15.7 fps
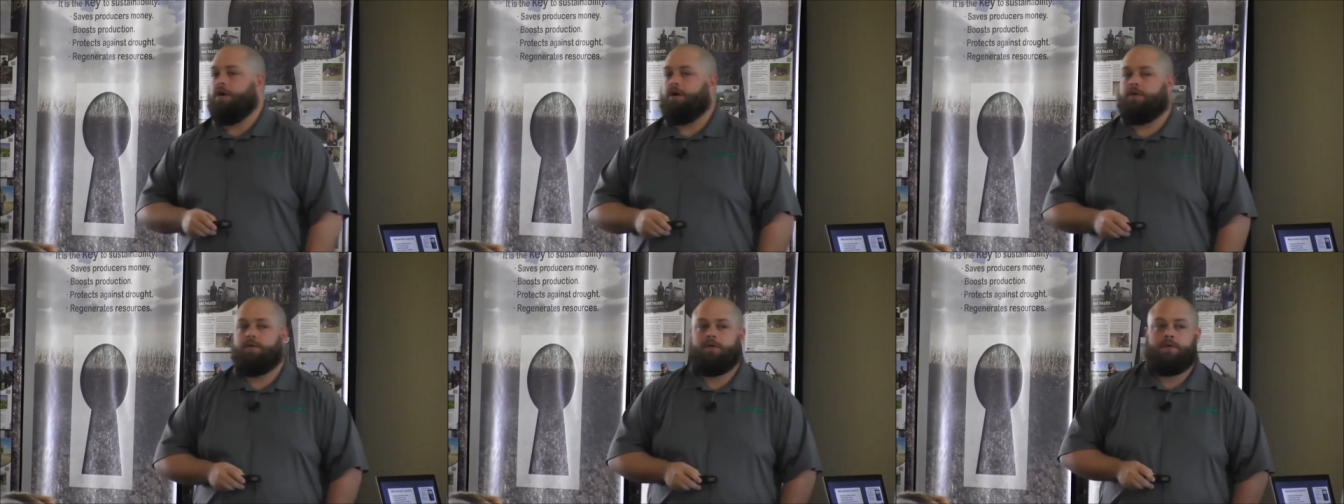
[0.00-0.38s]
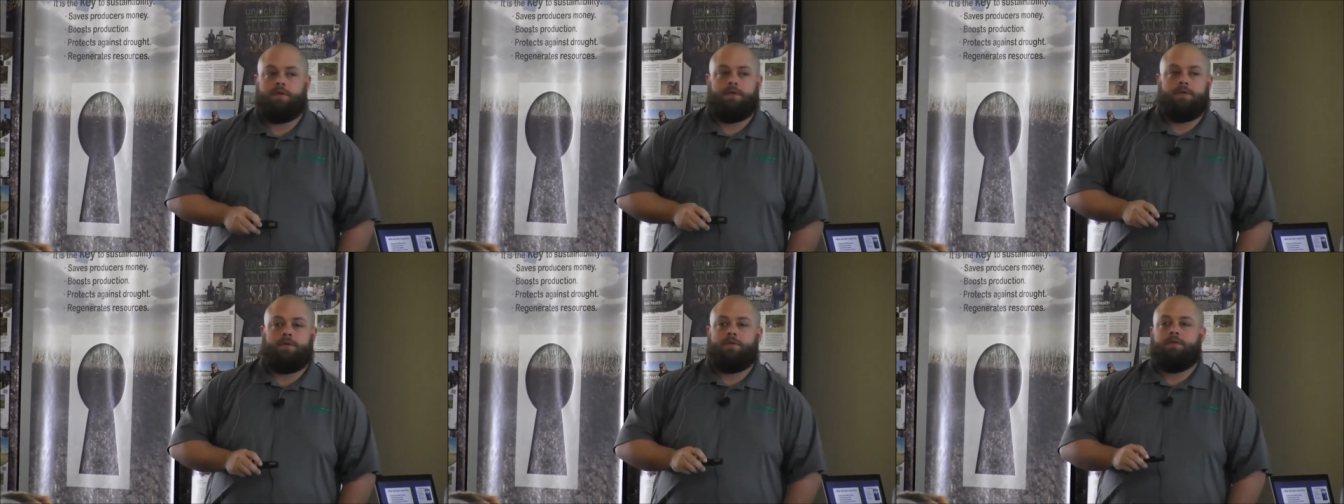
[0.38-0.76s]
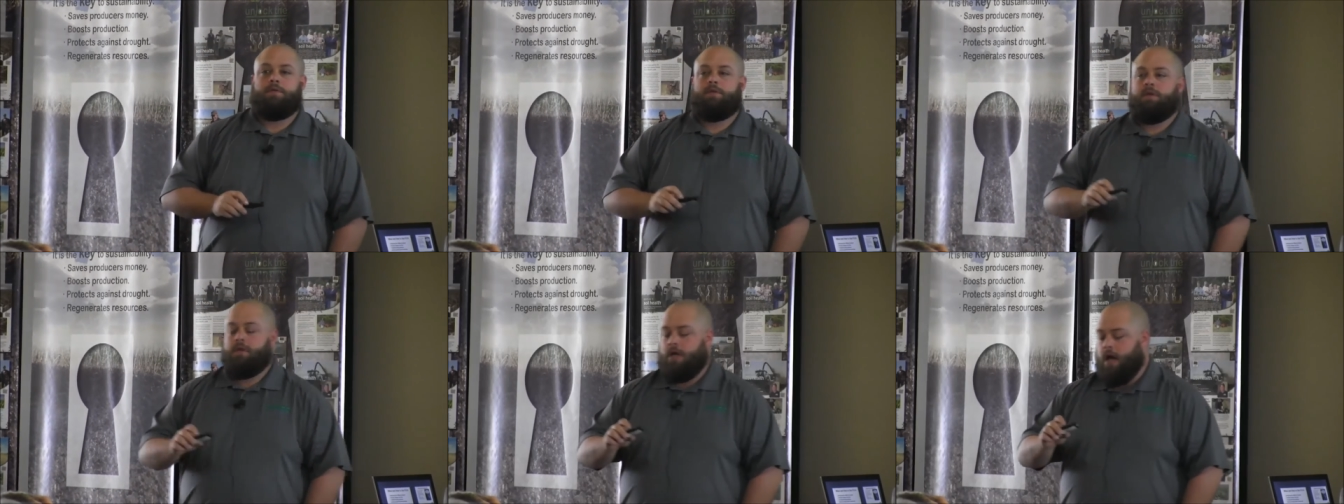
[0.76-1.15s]
So
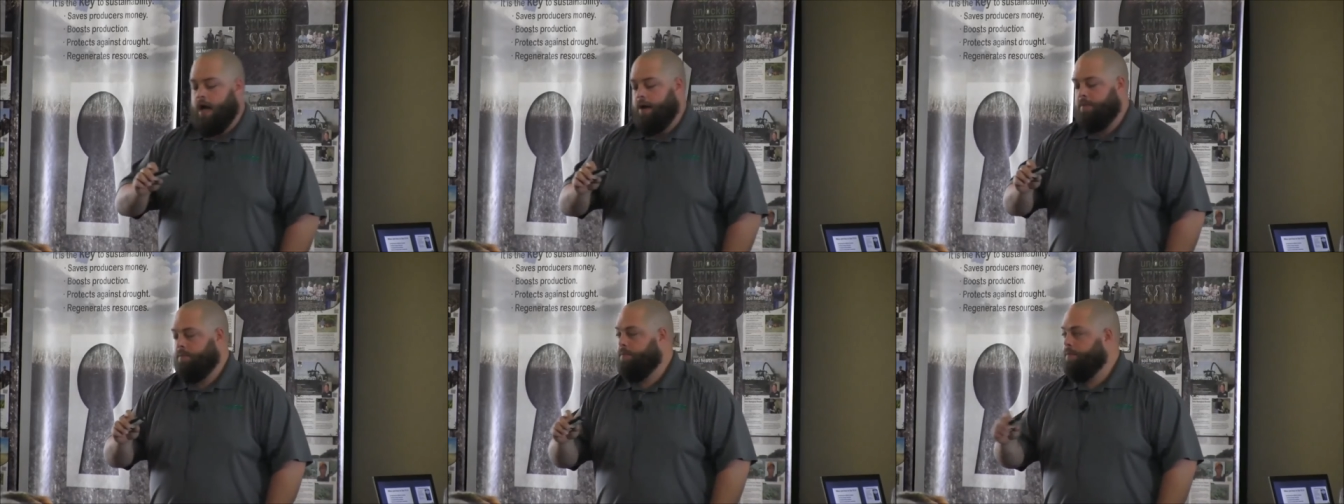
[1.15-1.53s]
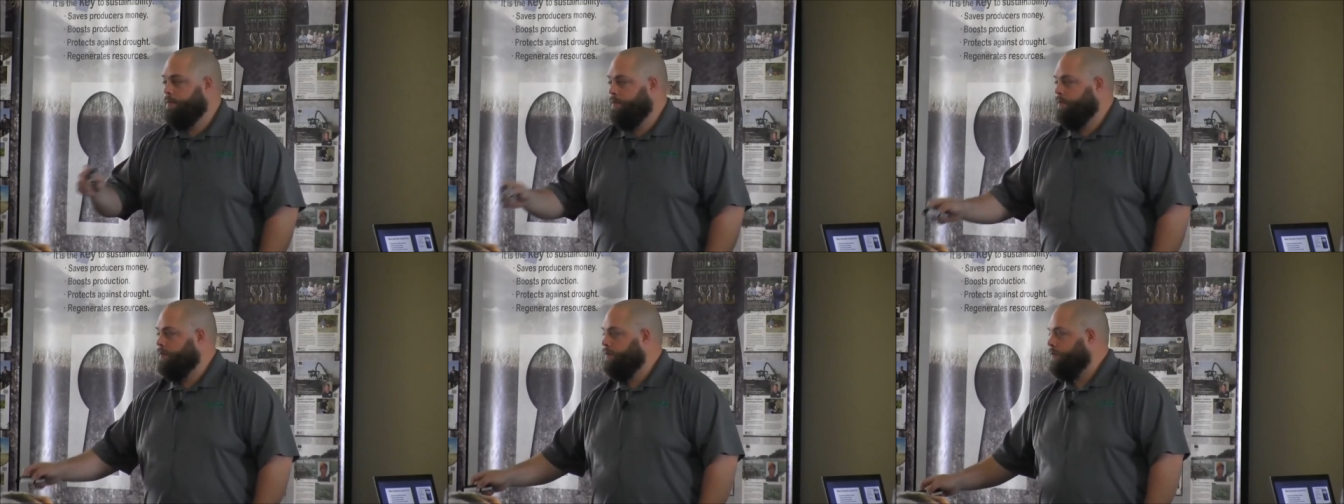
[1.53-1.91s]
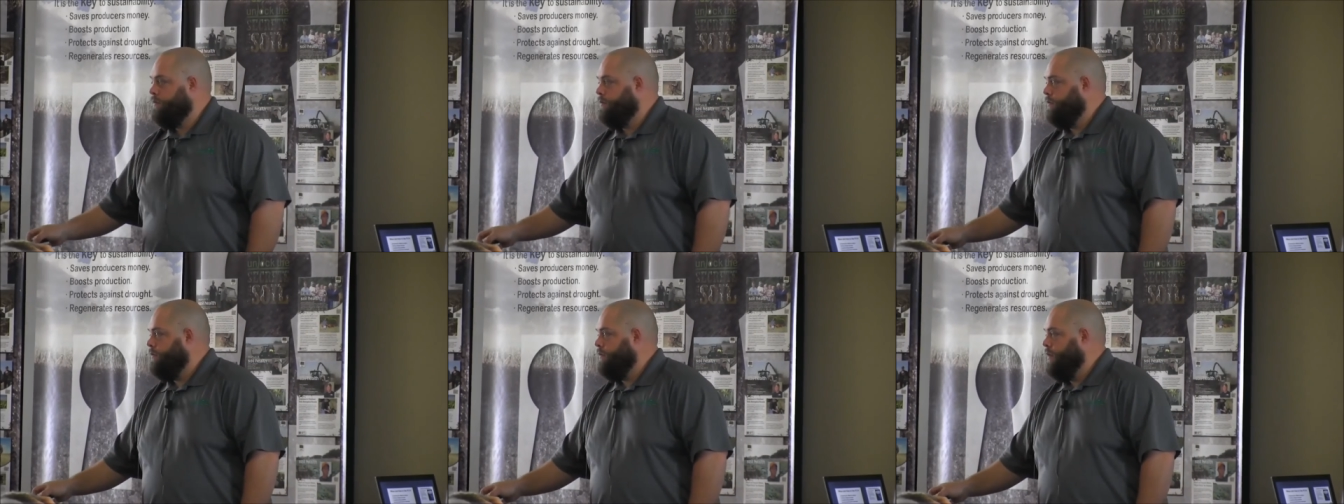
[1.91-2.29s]
uh,
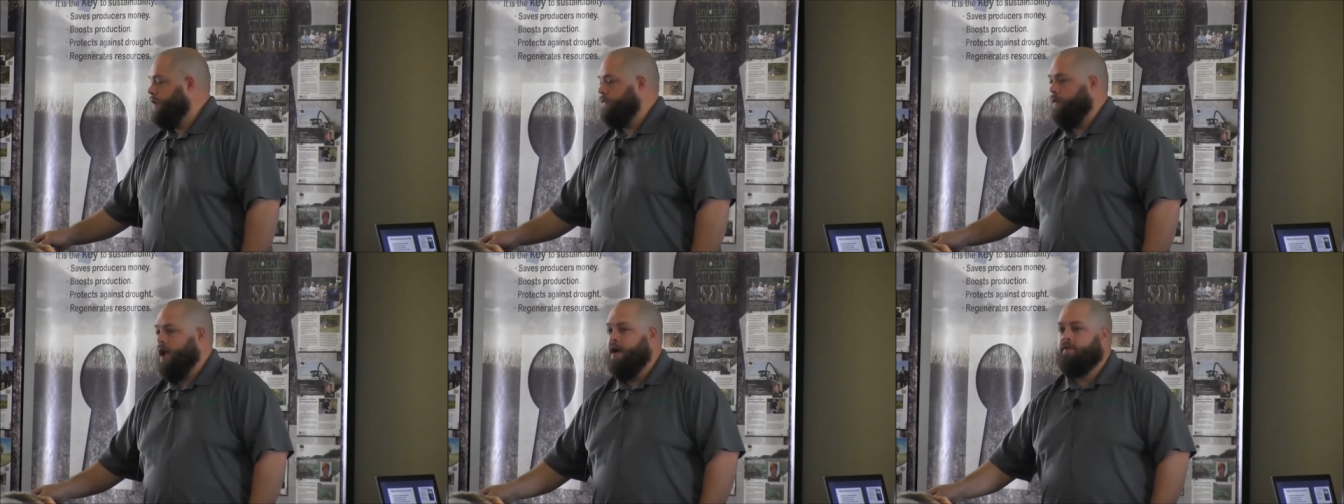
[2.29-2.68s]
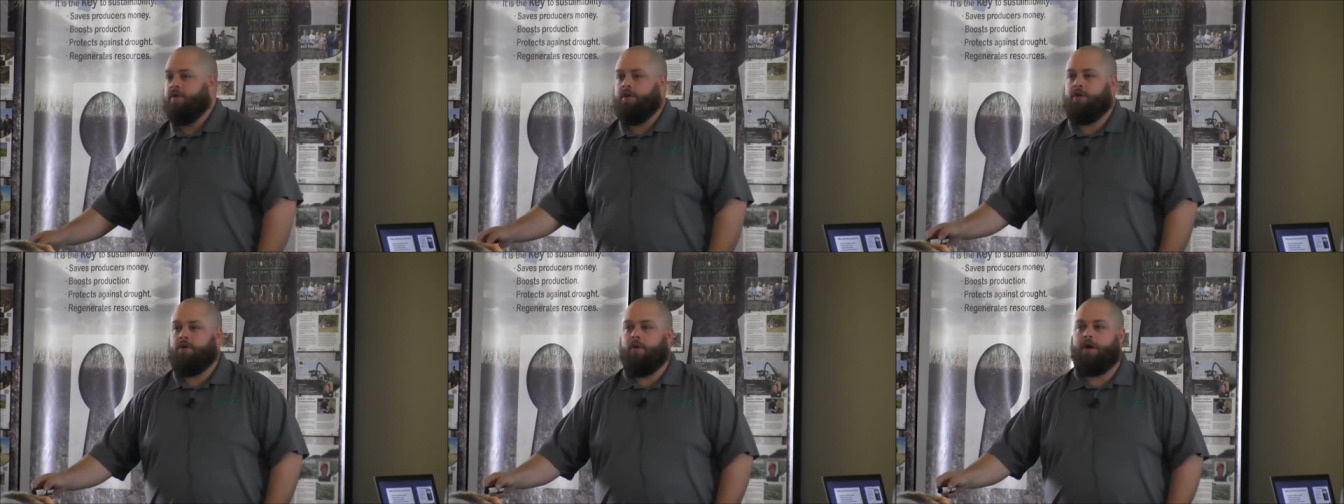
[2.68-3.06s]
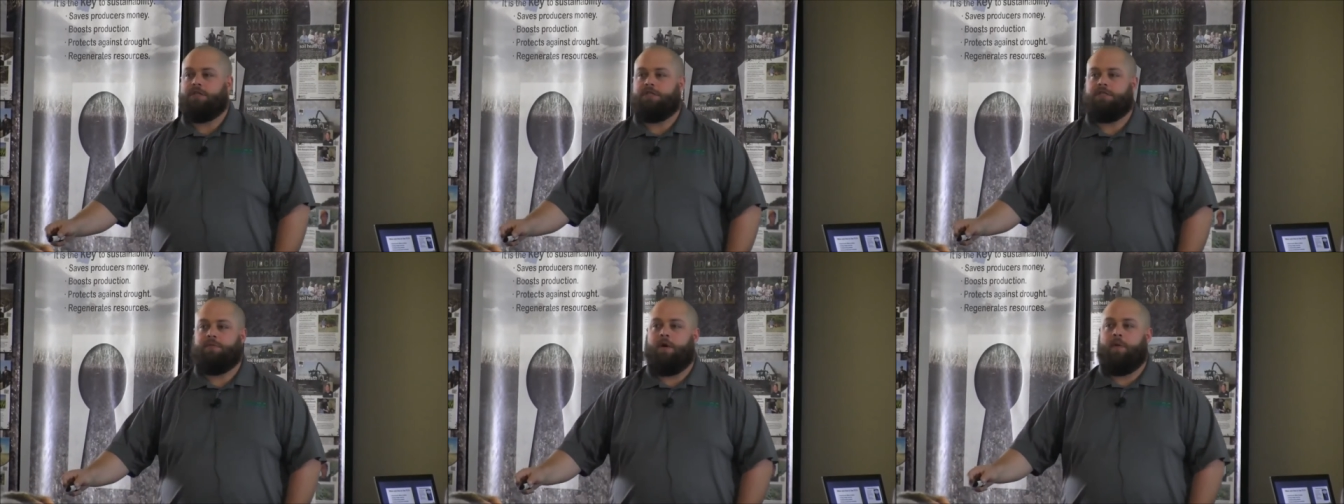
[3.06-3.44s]
if we have other
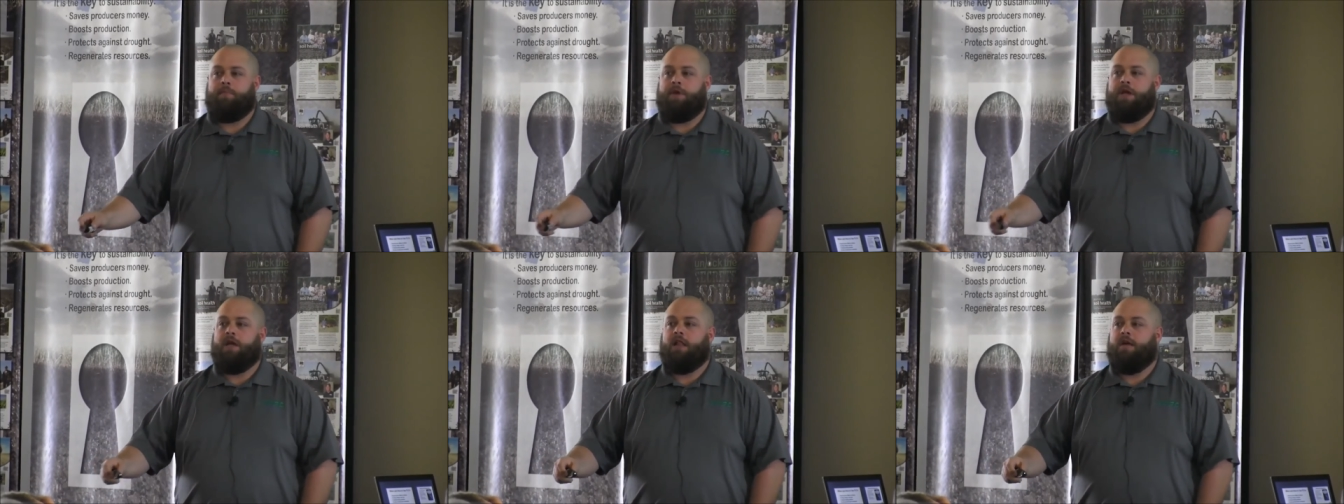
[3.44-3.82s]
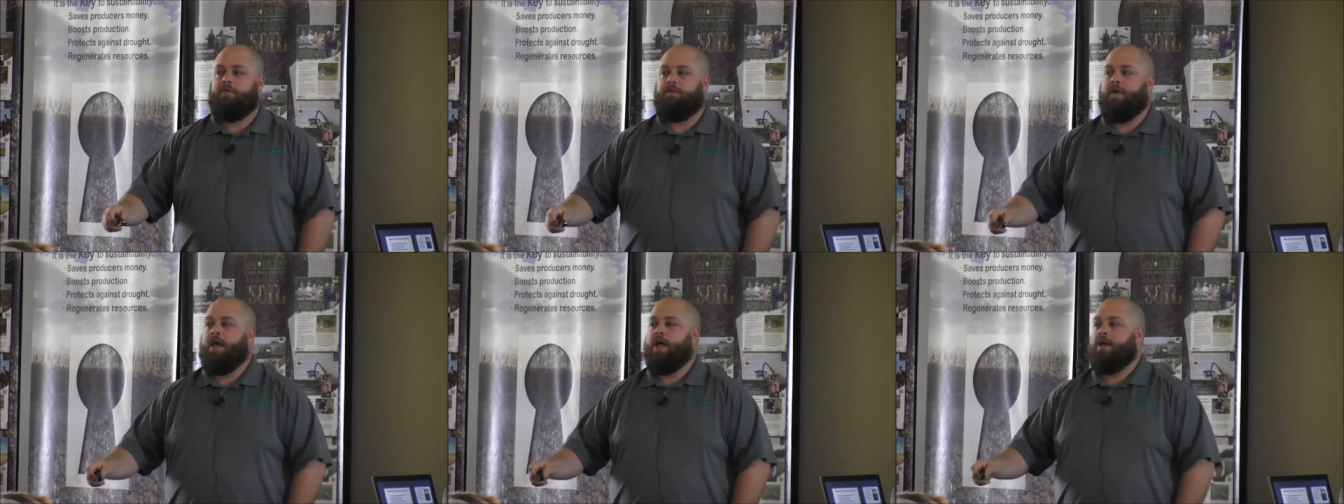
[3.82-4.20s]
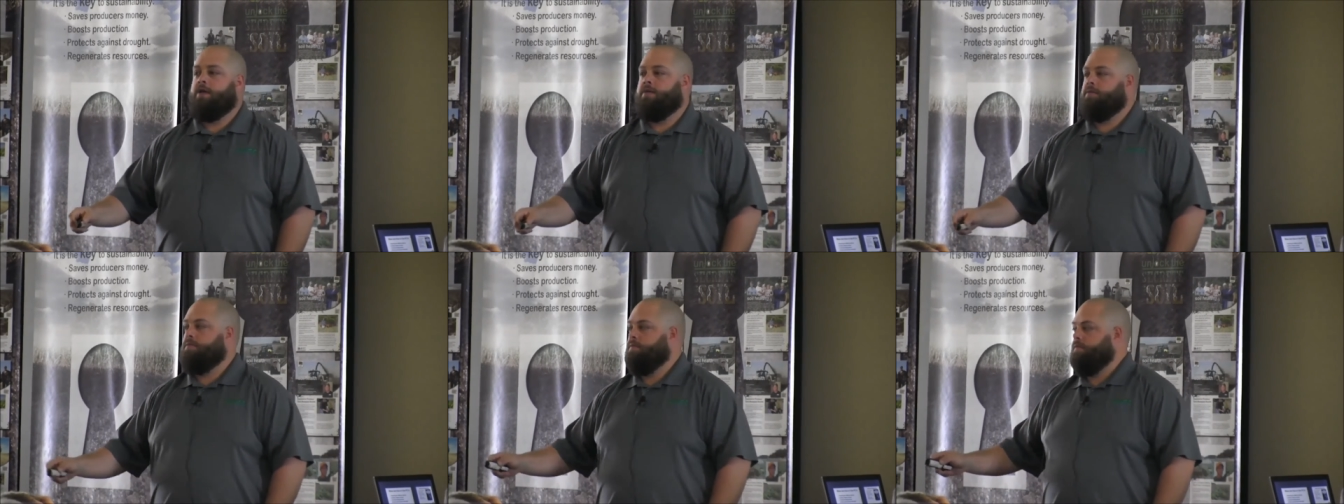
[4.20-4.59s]
questions about P L F
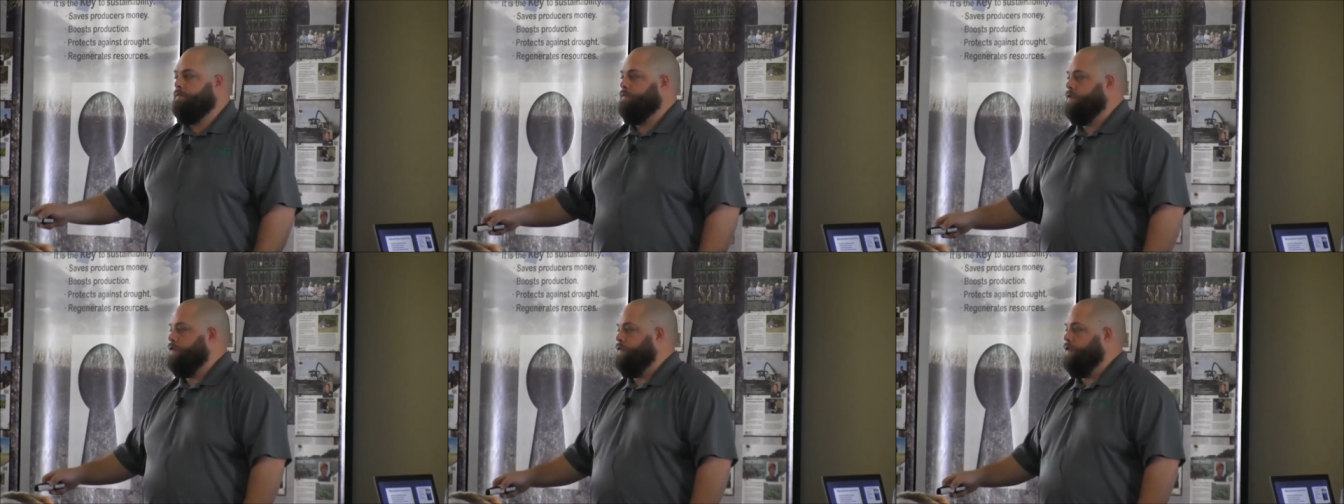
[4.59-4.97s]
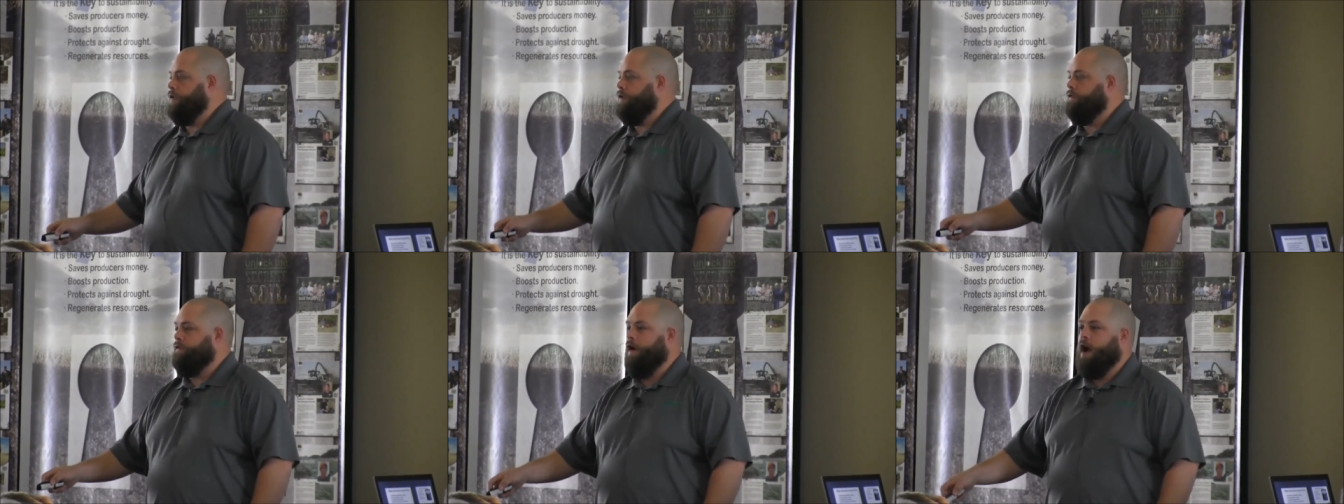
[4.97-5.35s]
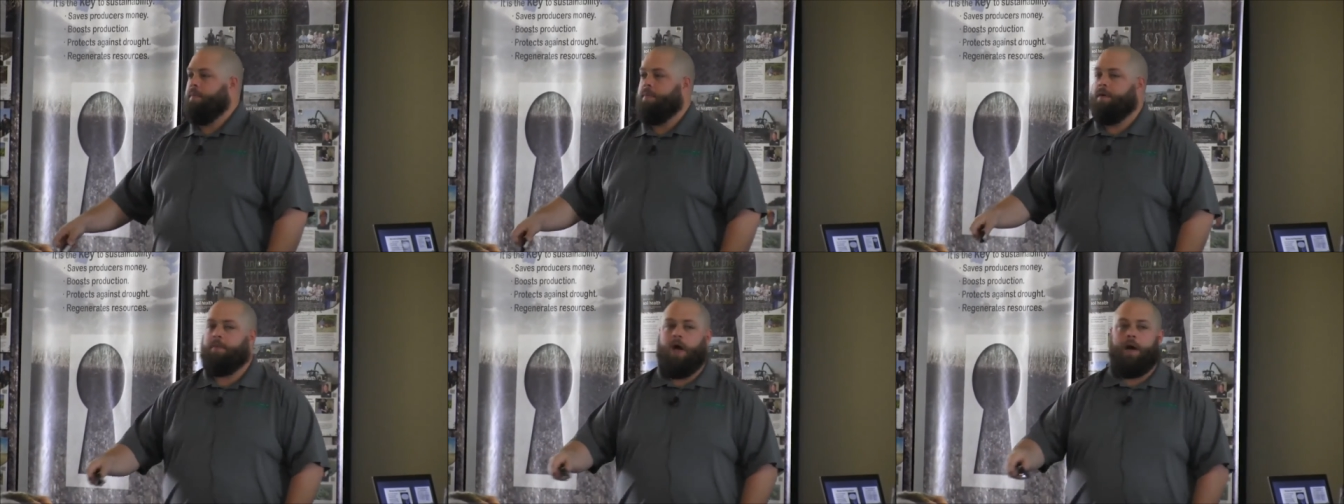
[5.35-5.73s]
A, feel free to
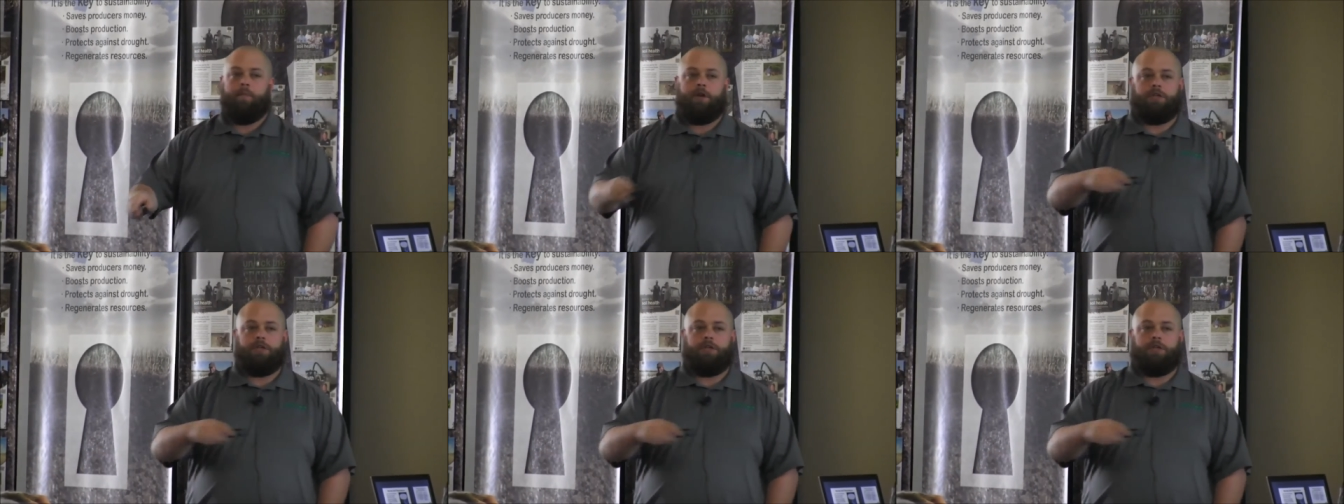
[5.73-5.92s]
find me.